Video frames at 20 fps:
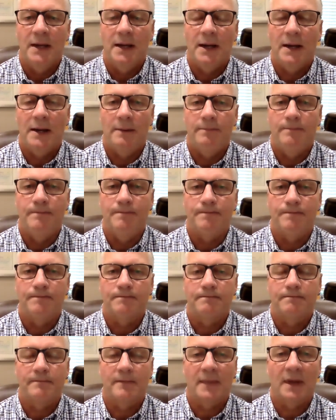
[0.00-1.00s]
A
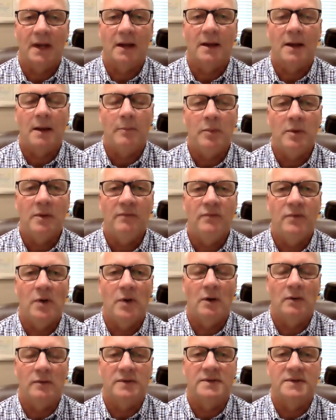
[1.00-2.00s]
couple of
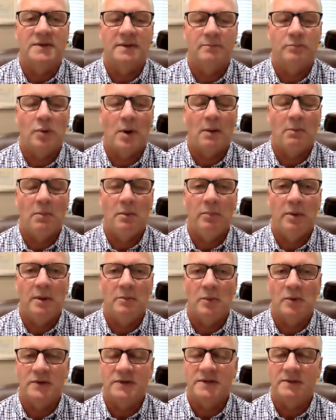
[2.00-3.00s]
notes, probably
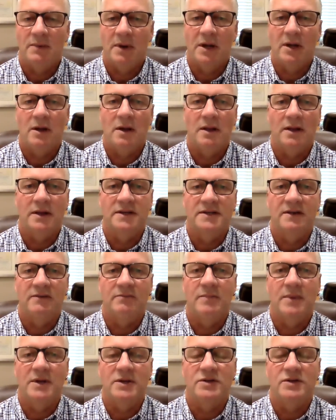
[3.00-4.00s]
most of my colleagues have
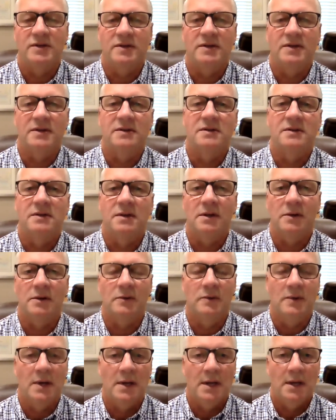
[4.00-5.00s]
mentioned this
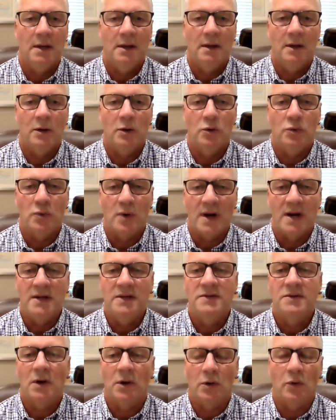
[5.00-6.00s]
too.
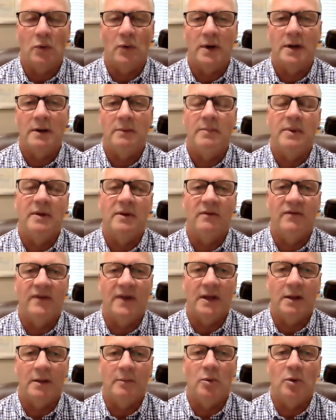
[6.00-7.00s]
Grades are going to be
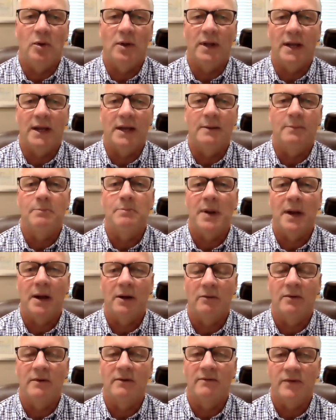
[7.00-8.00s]
available in
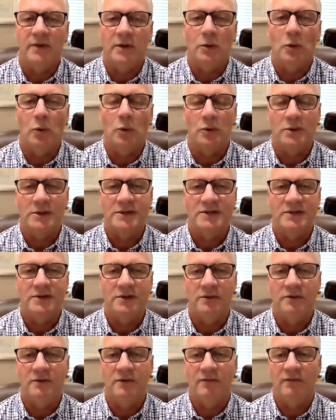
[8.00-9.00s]
parent view or
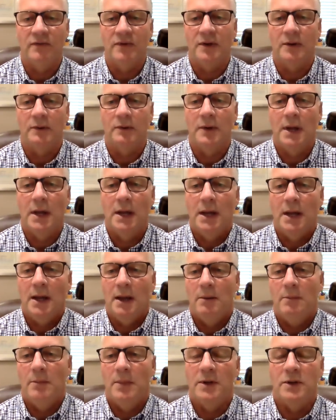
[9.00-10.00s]
student view,
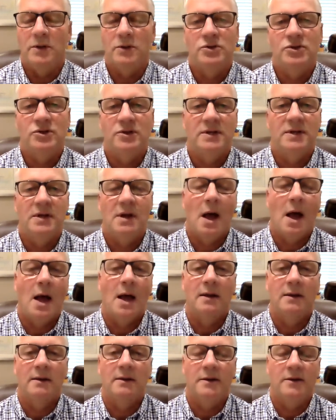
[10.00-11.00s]
but you should
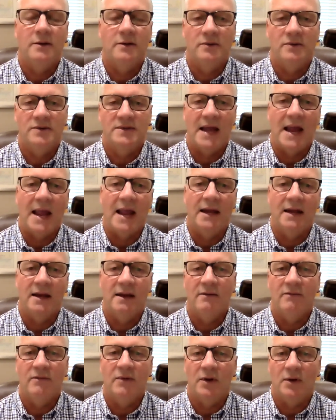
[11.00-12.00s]
not use any
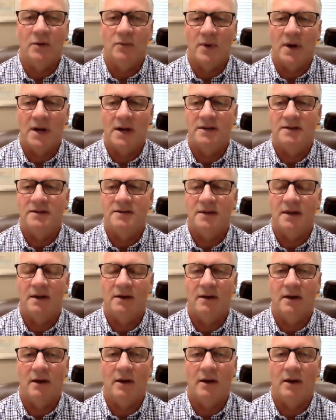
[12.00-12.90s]
of the grades that